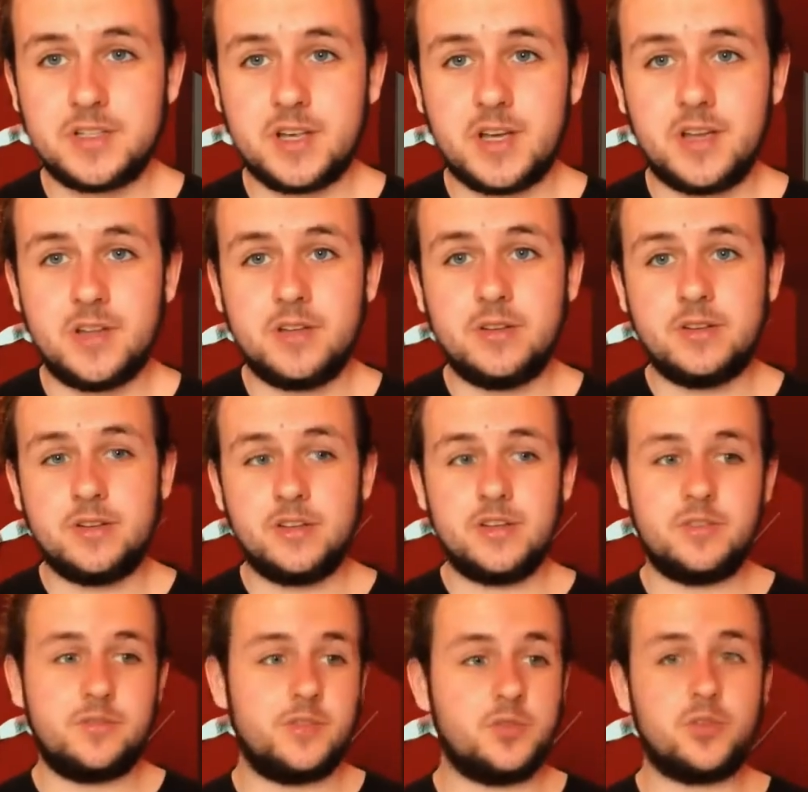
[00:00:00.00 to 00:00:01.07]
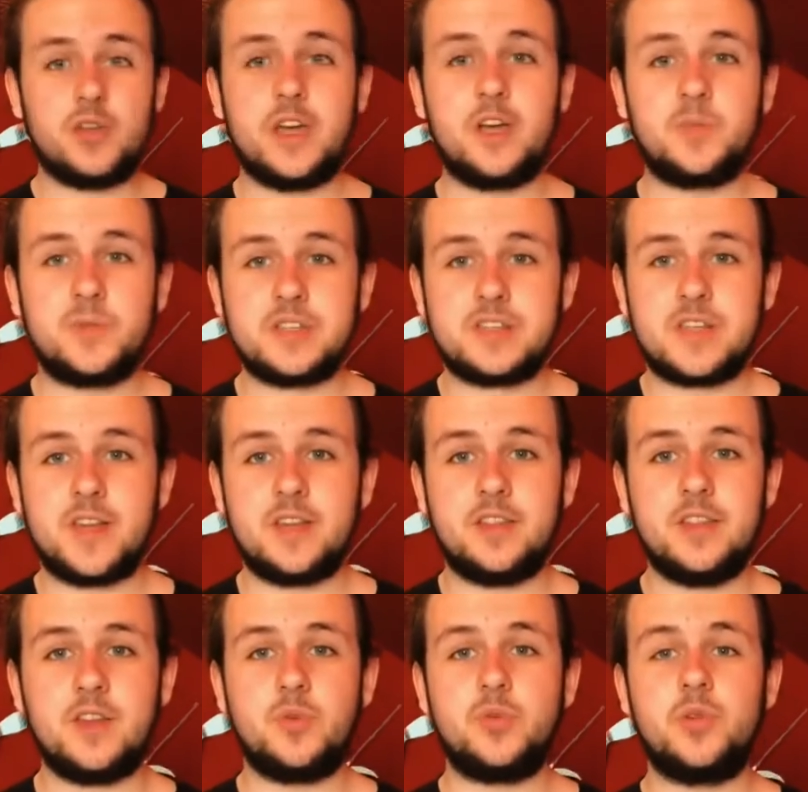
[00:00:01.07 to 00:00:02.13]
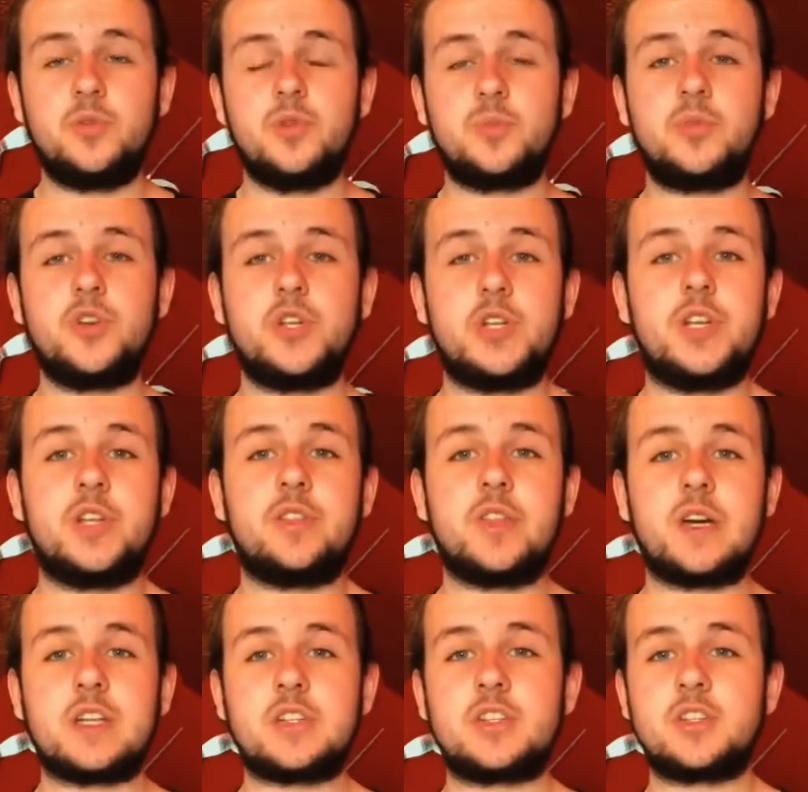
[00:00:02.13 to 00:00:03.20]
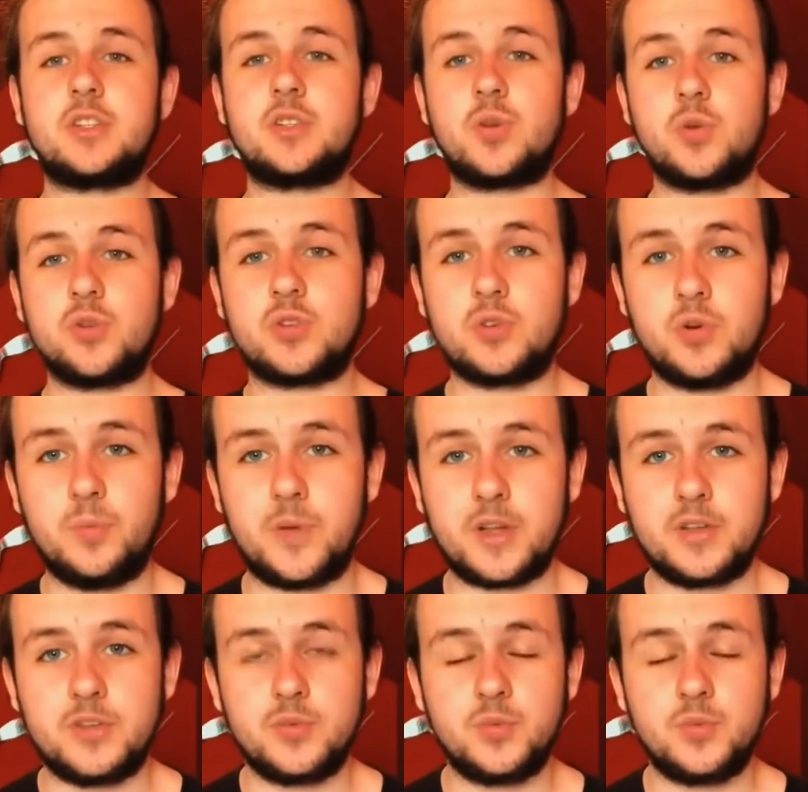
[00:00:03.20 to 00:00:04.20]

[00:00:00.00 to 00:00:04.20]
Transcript: and if you could help us get there, we would appreciate that so much.